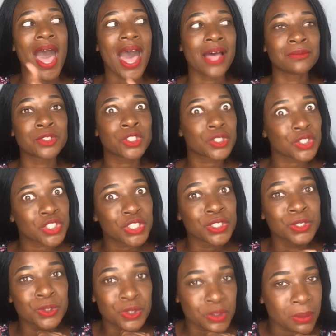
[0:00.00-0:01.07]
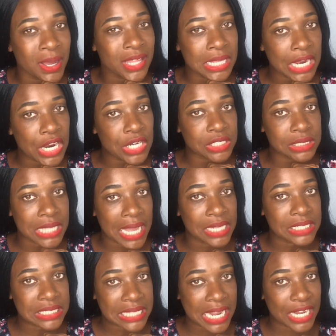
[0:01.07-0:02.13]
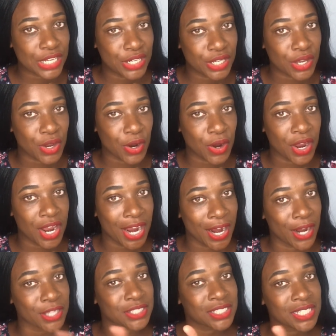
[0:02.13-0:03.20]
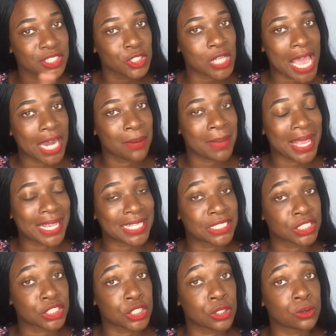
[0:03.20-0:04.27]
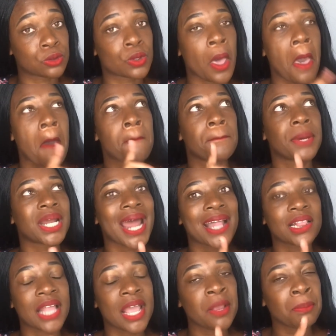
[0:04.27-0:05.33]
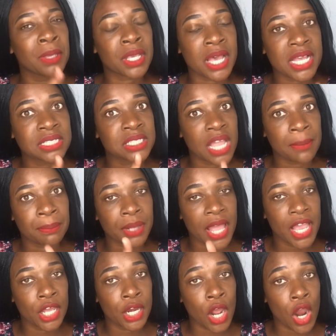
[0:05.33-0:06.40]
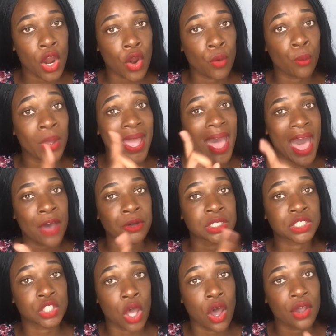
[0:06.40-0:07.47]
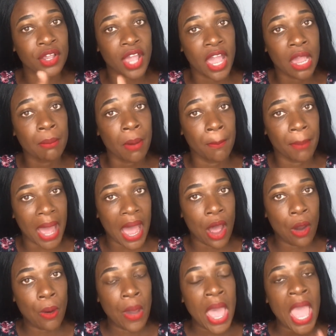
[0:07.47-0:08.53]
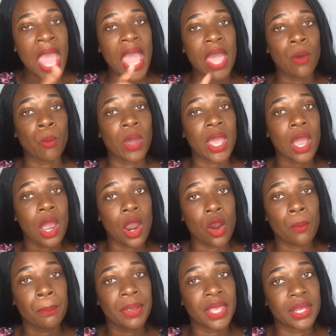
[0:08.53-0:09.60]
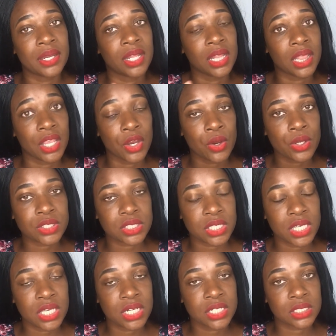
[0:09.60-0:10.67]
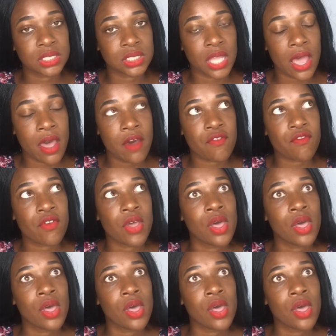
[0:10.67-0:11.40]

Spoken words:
I'm sure she knew some other hairstylists that could do her hair. Sis tried to make an excuse. But I think because they played her with how the song came about and with her putting the lyrics in and stuff,